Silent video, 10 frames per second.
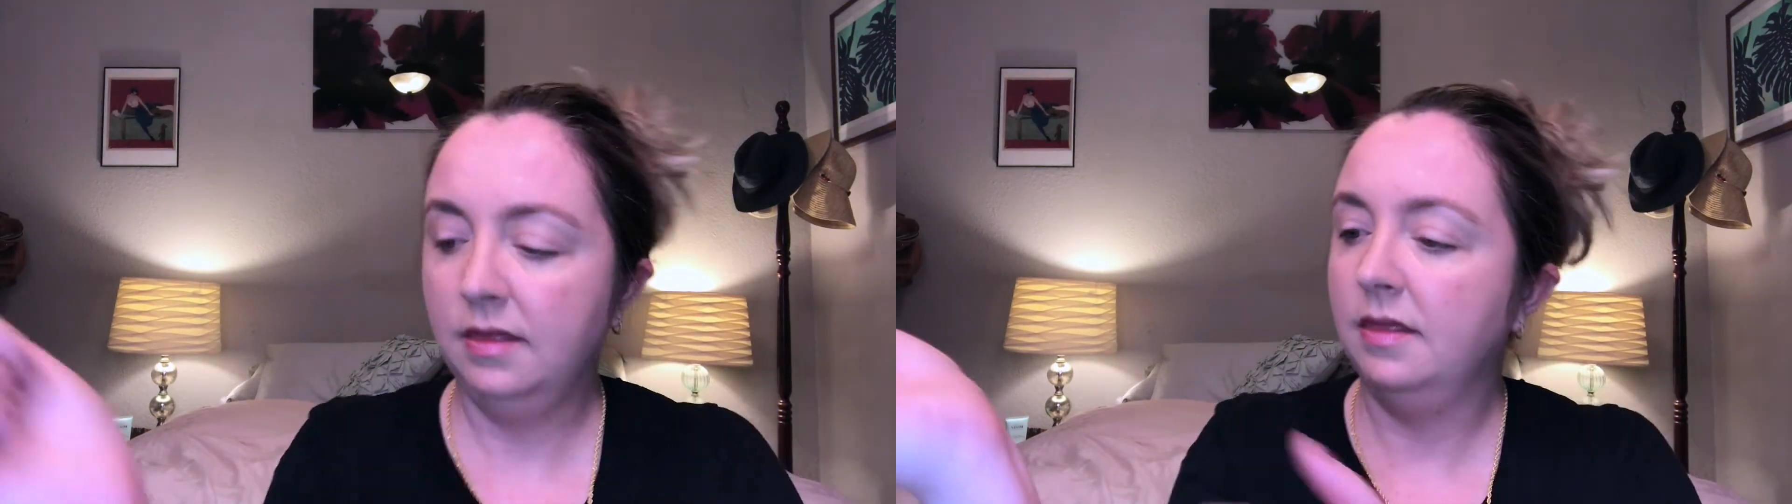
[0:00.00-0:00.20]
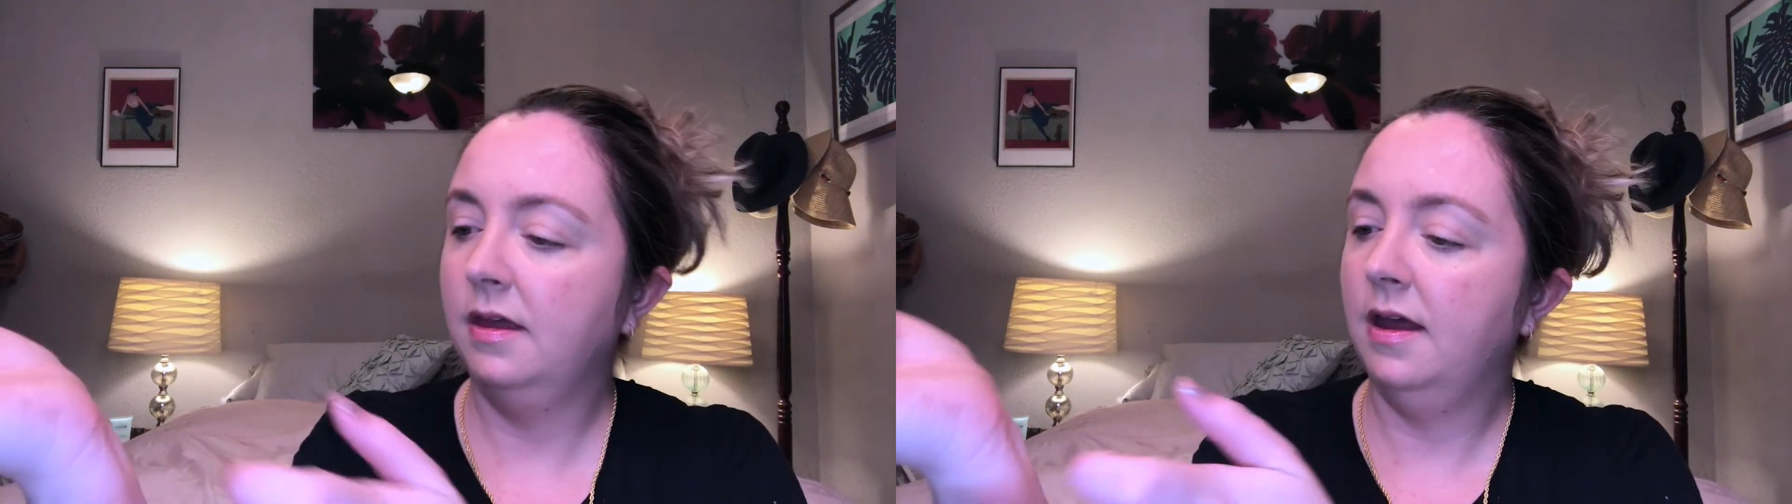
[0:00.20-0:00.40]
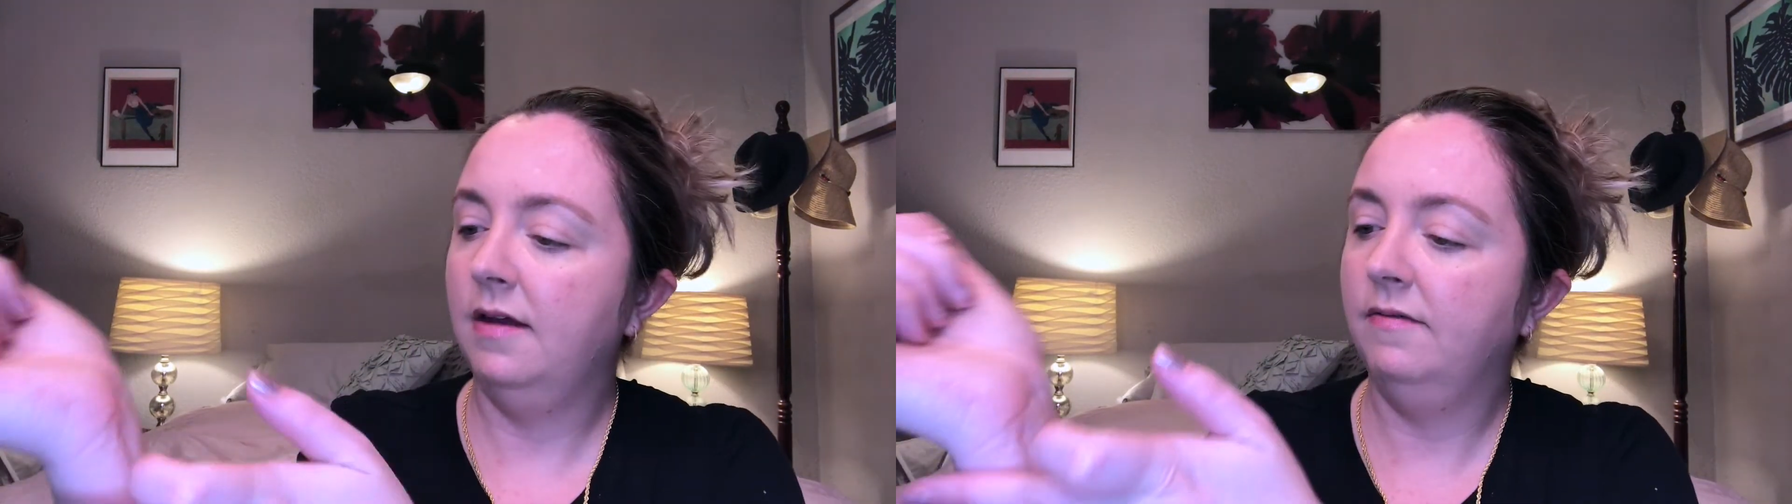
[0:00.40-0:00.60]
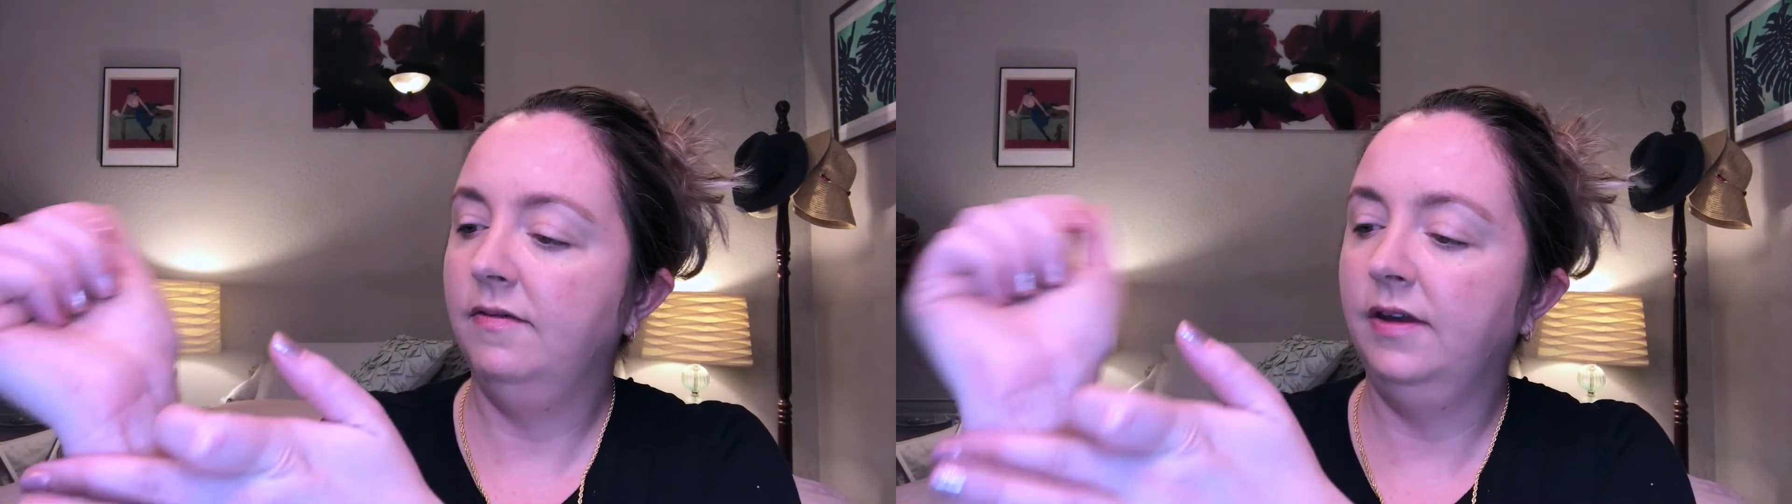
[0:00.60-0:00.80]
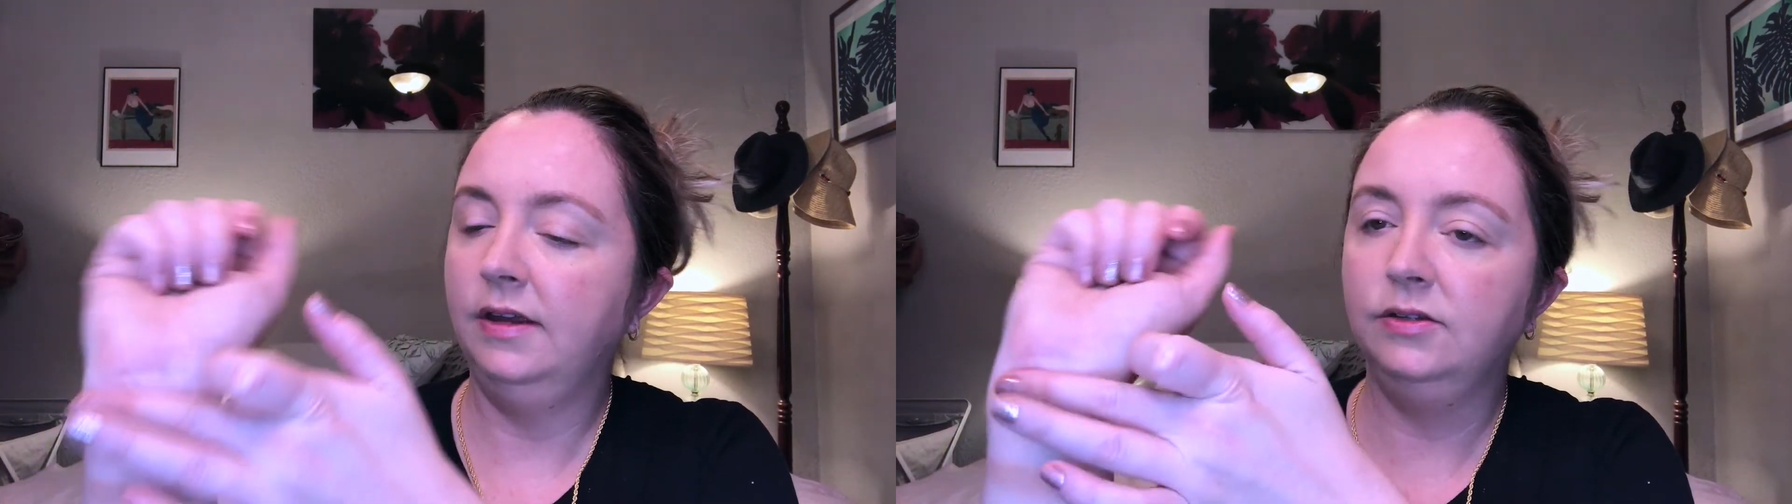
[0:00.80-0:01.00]
The
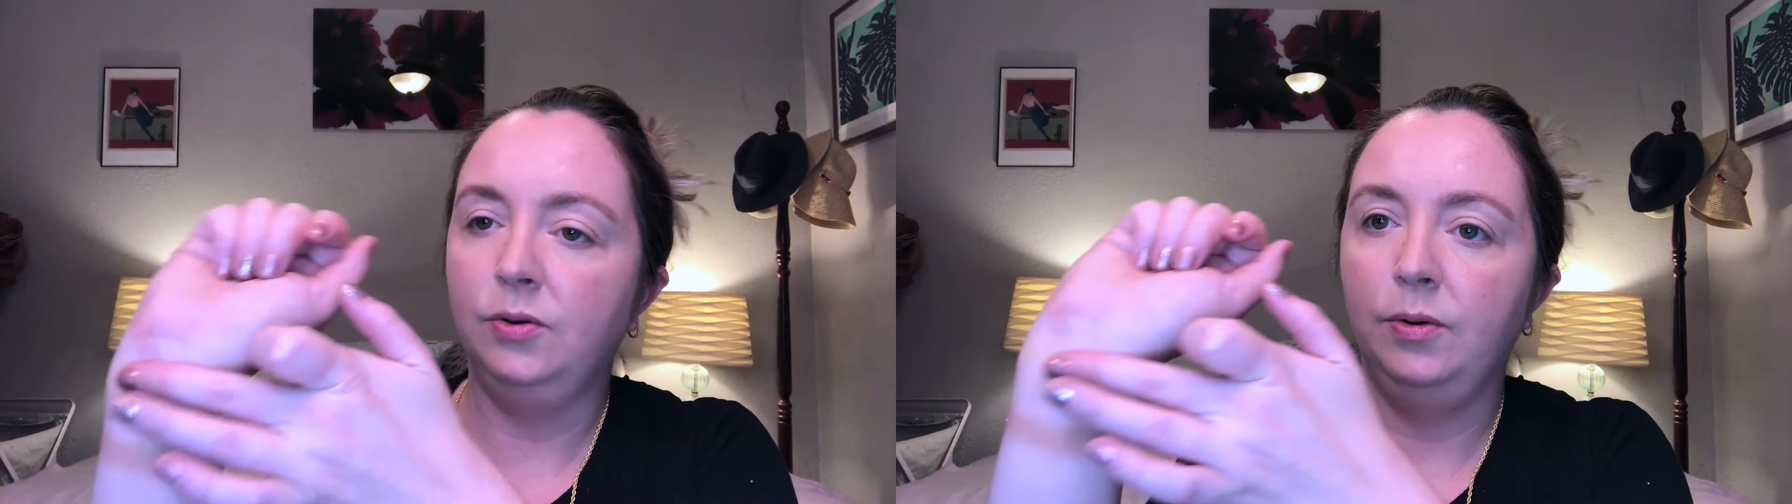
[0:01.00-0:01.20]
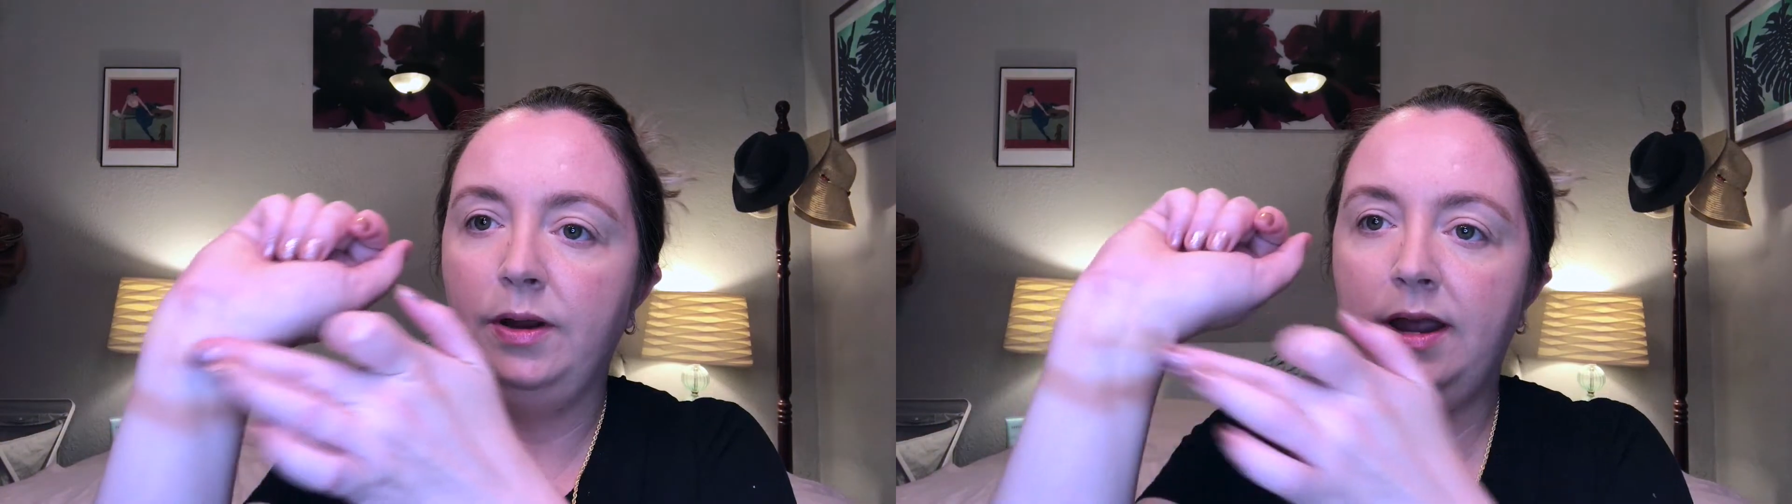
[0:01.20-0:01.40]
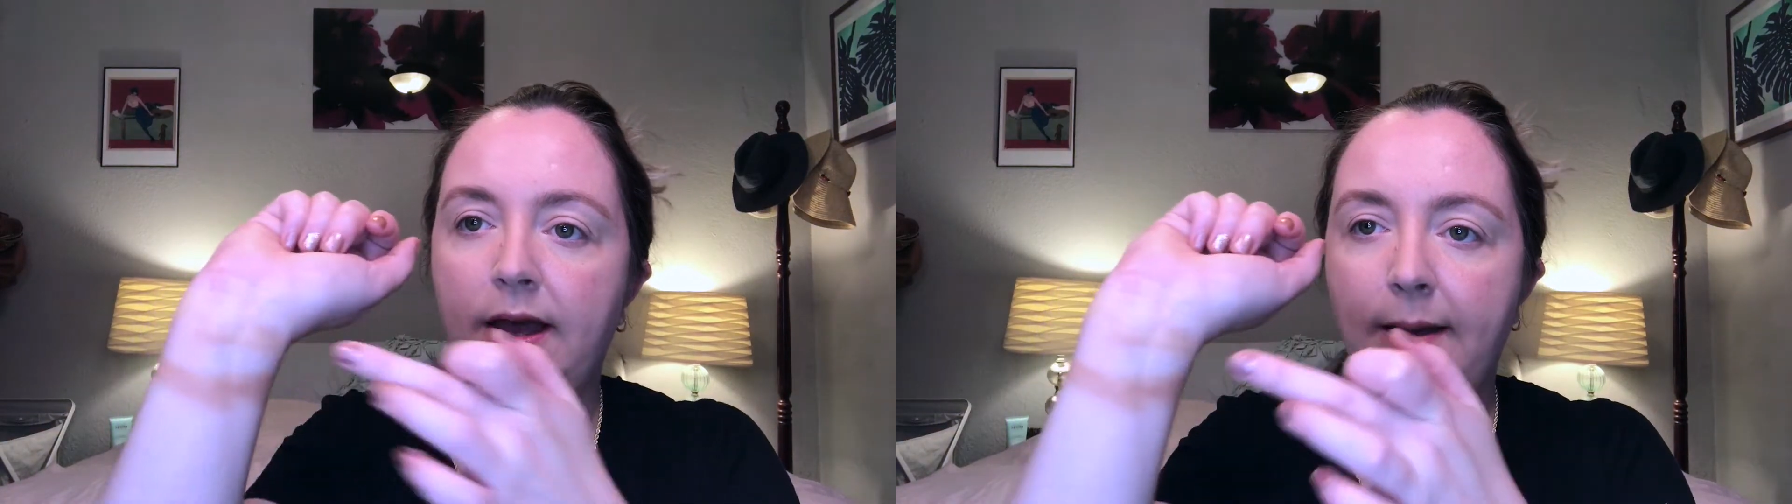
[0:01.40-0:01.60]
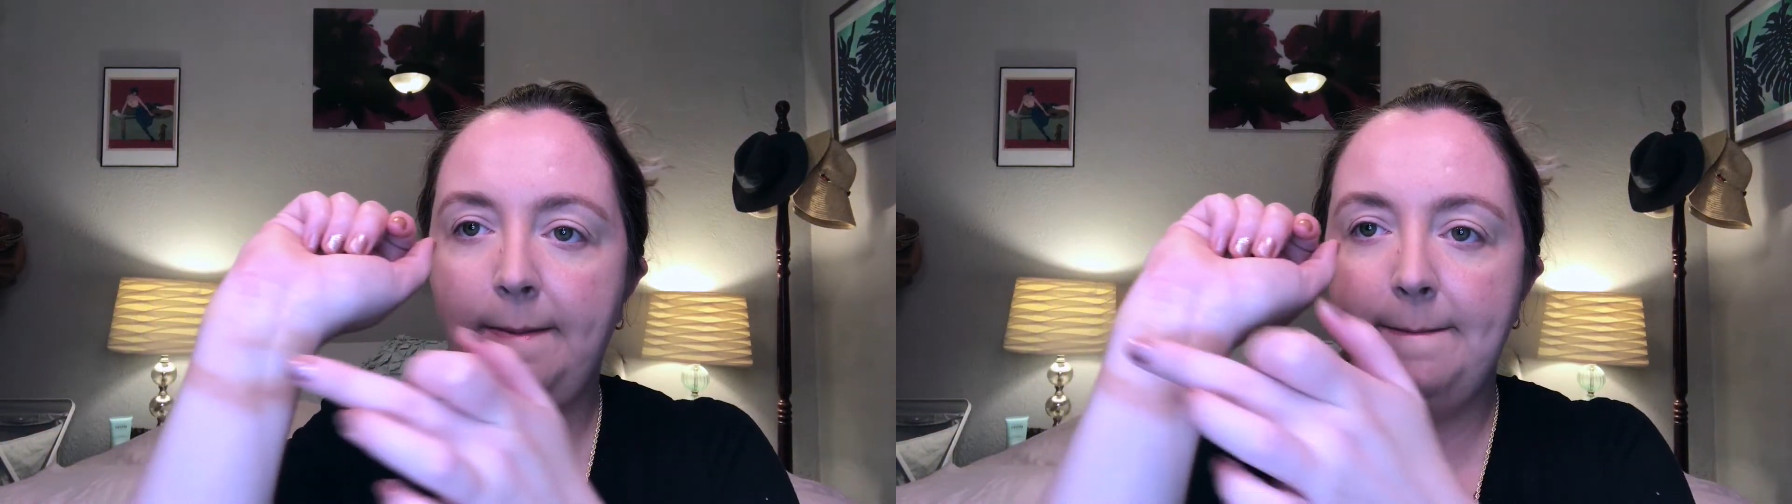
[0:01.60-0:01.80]
Victoria